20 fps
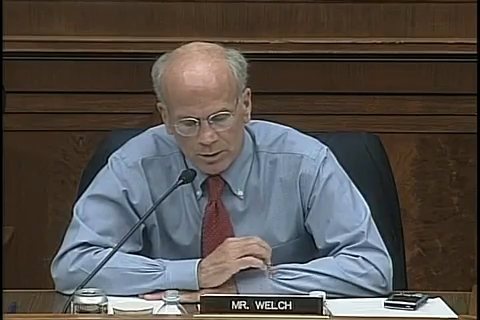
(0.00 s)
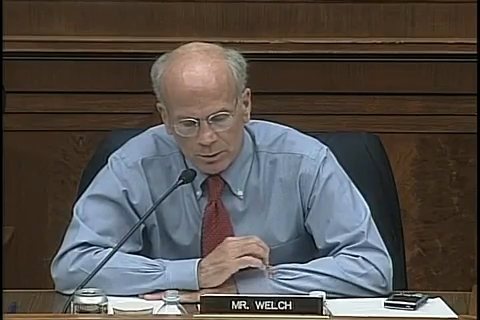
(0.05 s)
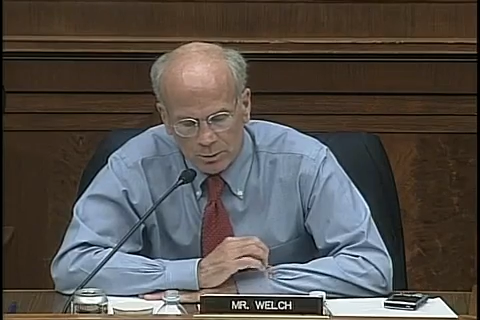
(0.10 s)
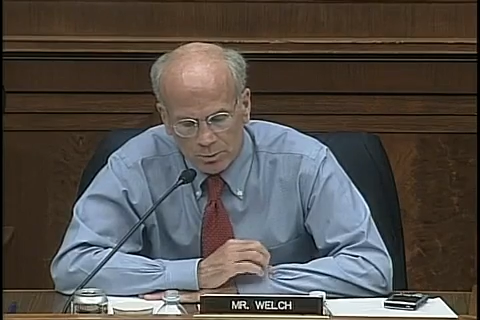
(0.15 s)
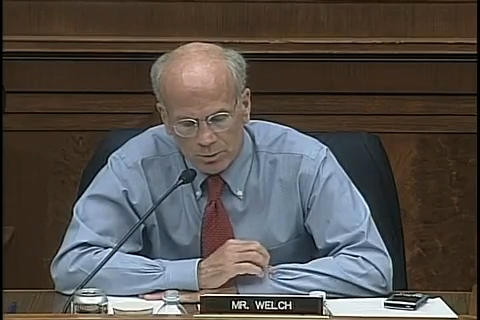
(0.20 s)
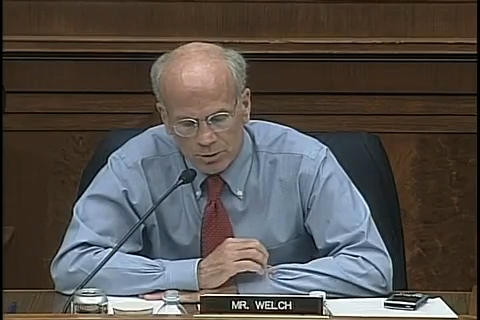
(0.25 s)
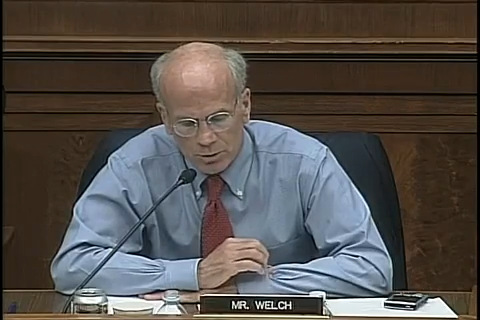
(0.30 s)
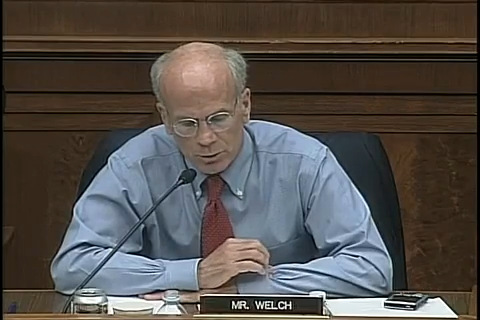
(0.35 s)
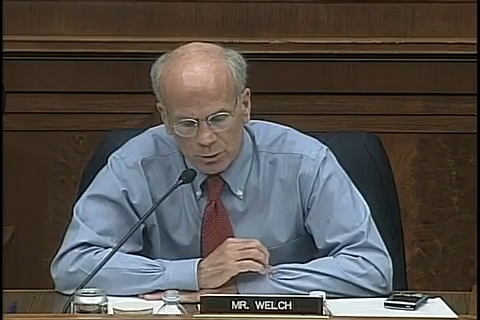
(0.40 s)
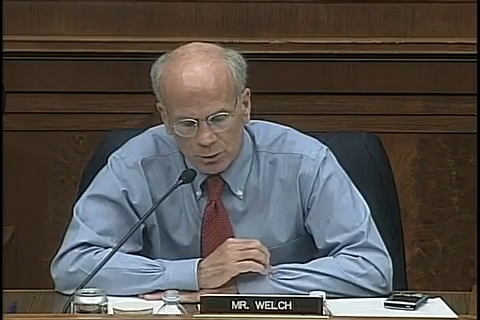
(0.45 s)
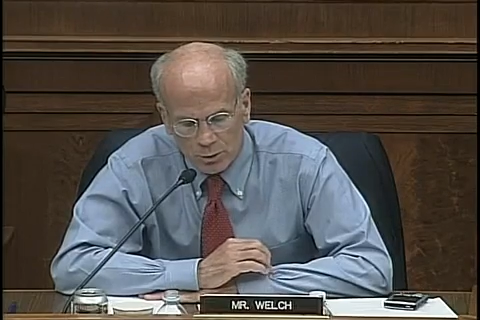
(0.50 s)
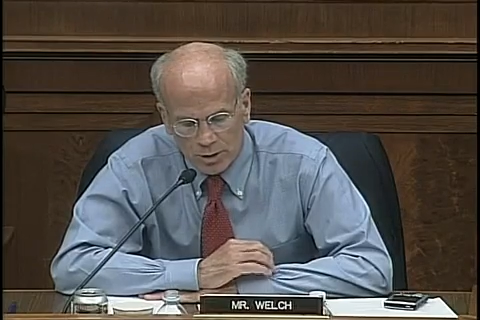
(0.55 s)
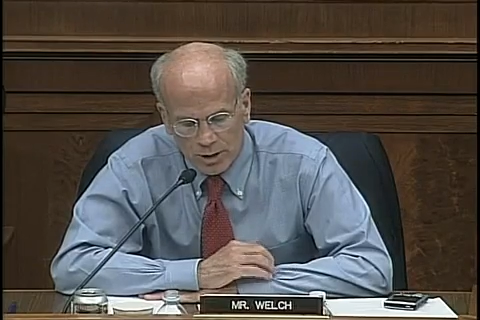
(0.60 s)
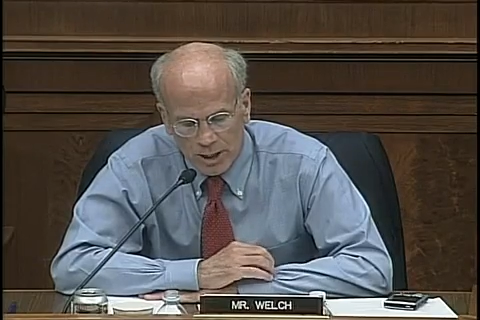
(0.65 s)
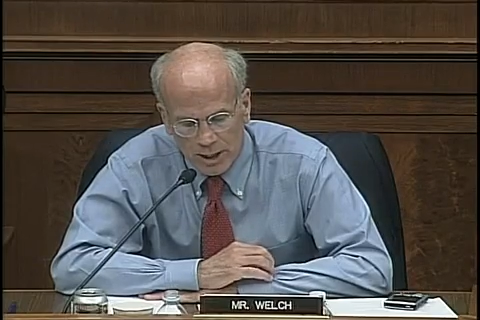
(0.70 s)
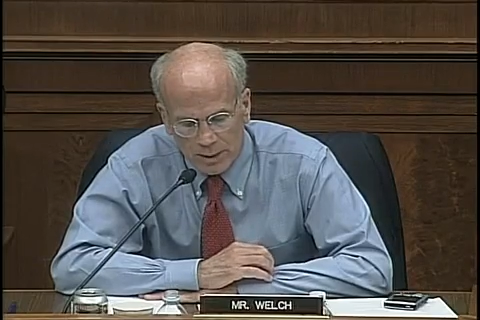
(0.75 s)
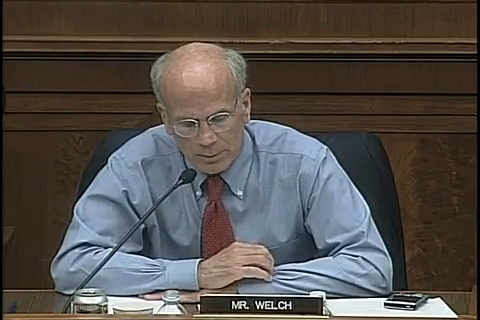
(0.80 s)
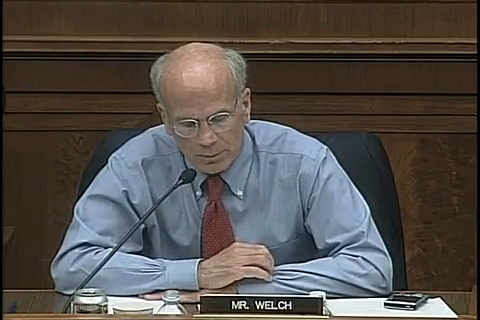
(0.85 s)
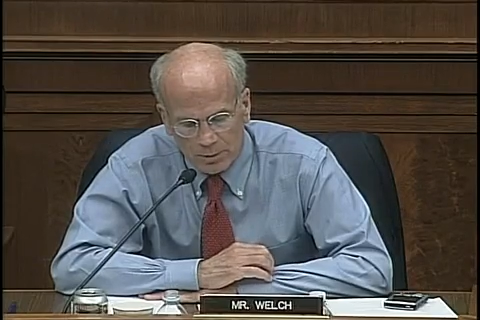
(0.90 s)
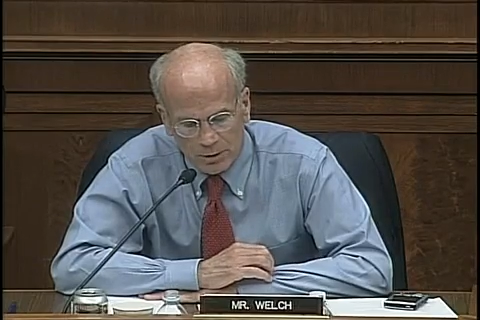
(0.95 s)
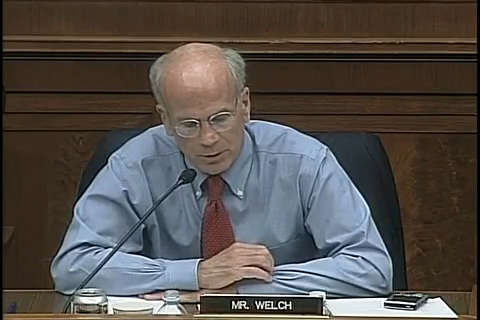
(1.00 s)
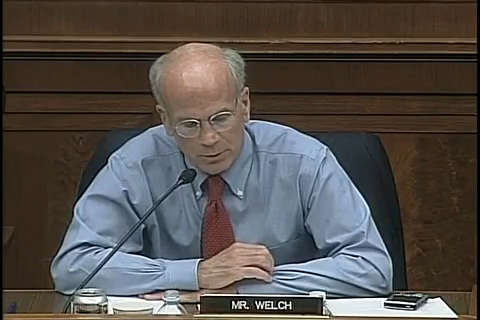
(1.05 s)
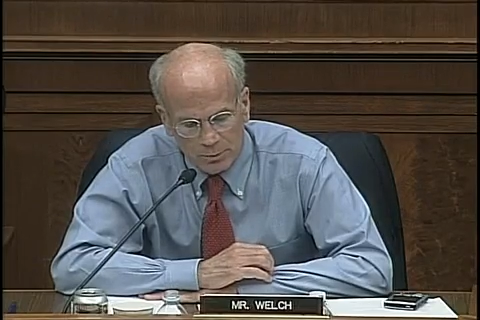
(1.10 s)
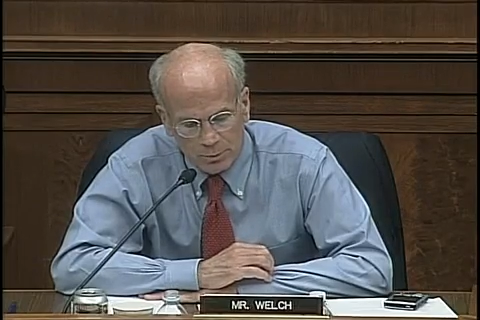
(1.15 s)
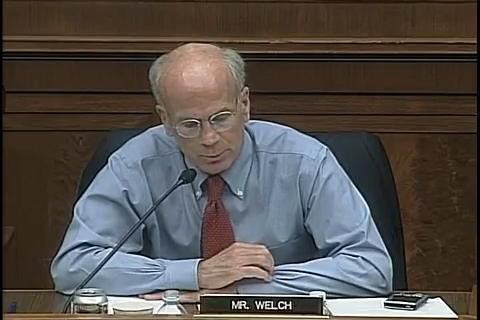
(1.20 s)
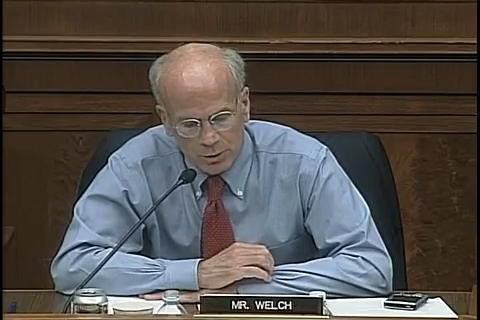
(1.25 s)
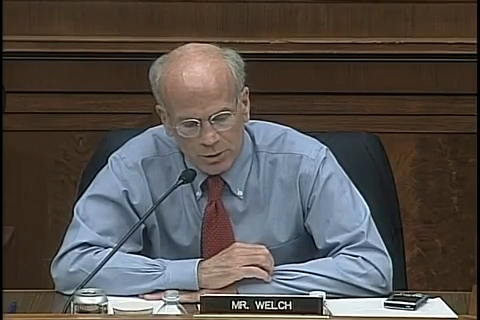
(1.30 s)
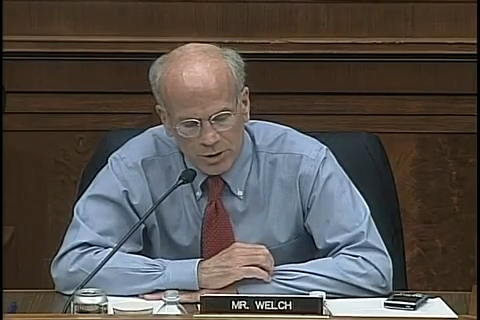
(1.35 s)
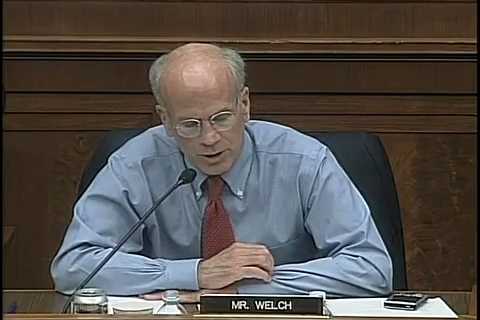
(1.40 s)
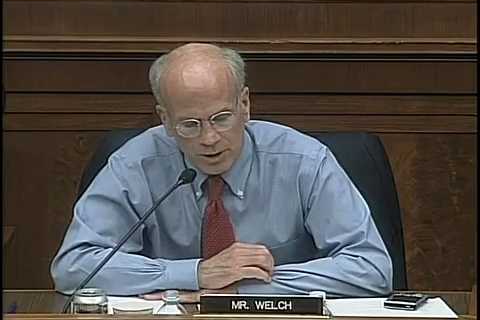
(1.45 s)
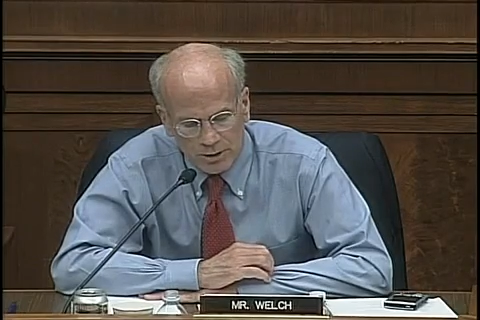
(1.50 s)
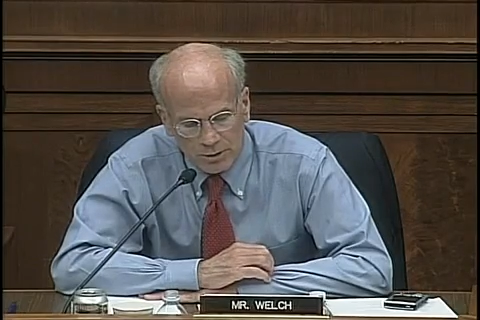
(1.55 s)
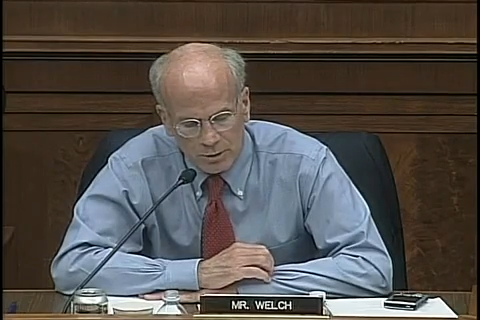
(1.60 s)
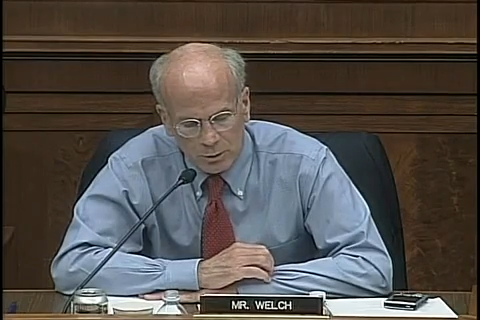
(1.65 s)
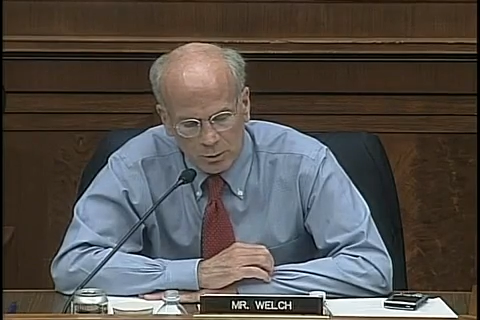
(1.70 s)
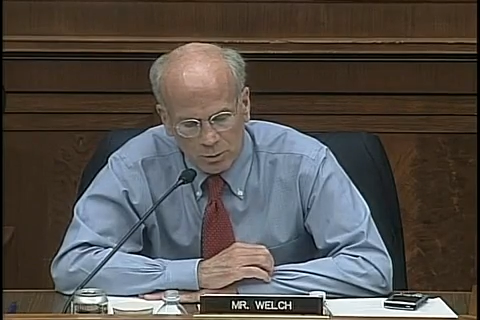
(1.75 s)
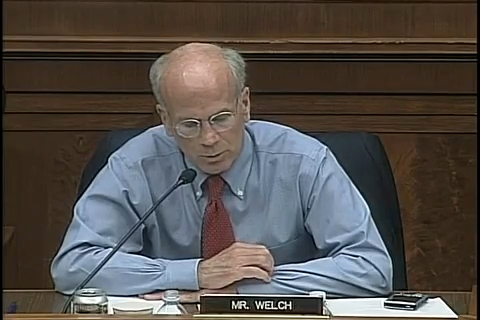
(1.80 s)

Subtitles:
to restore capital and protect the